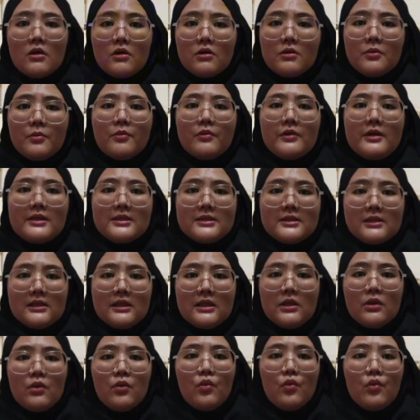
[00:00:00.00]
on
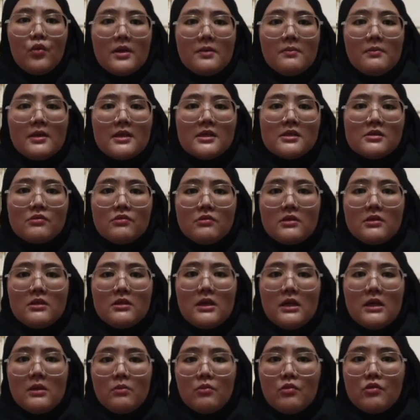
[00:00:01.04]
lecturing, where my
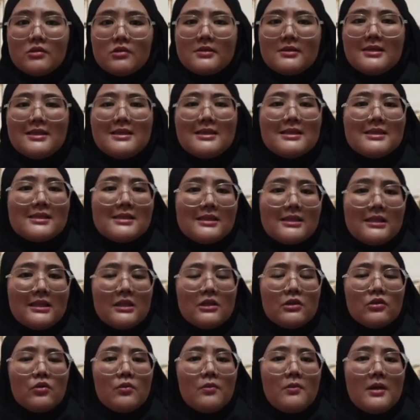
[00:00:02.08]
students are mostly
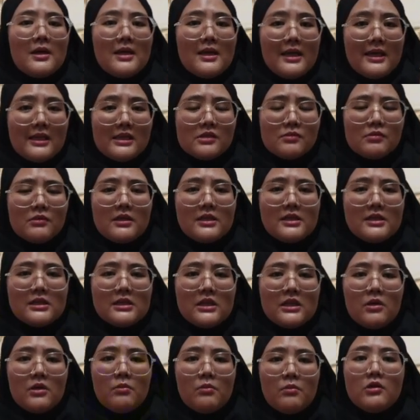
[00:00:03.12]
listening to my
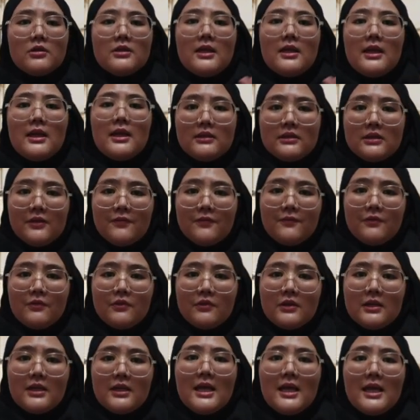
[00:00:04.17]
explanation about healthy
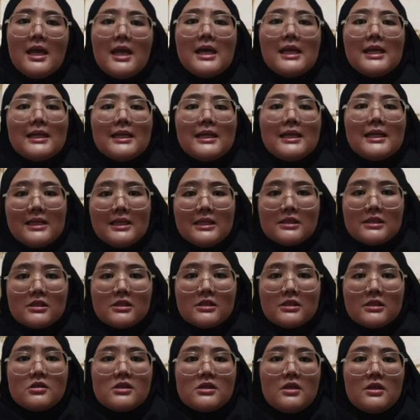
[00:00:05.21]
food. This
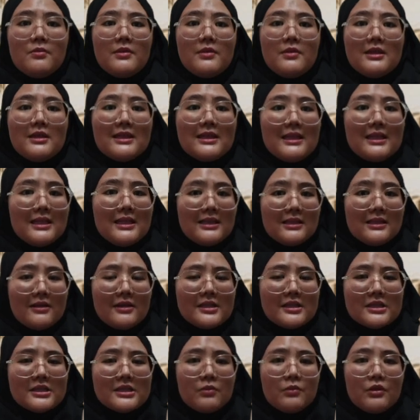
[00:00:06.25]
caused limited
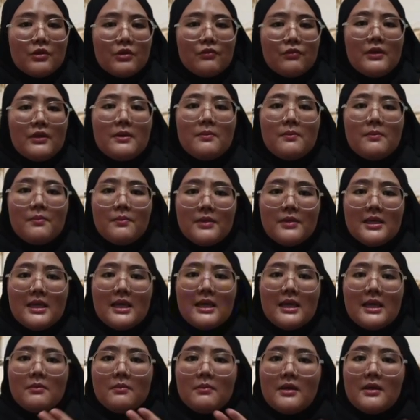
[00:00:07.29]
interaction between me
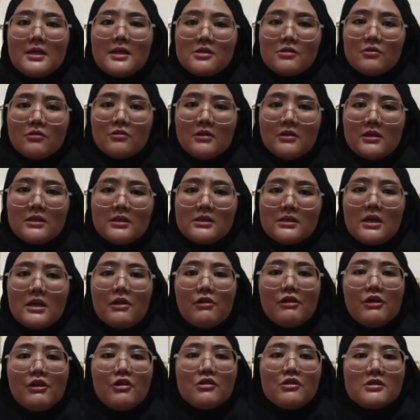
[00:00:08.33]
and my students,
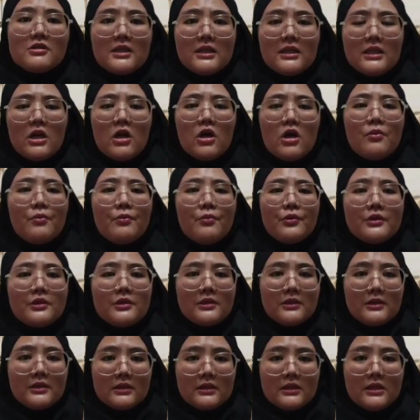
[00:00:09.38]
reducing the
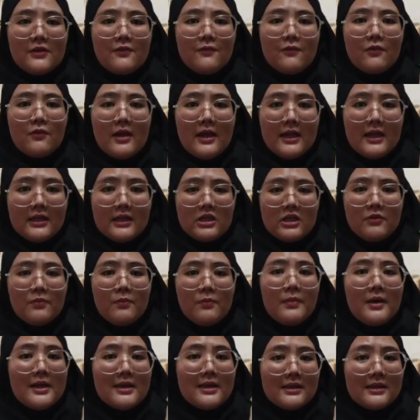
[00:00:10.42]
opportunity for active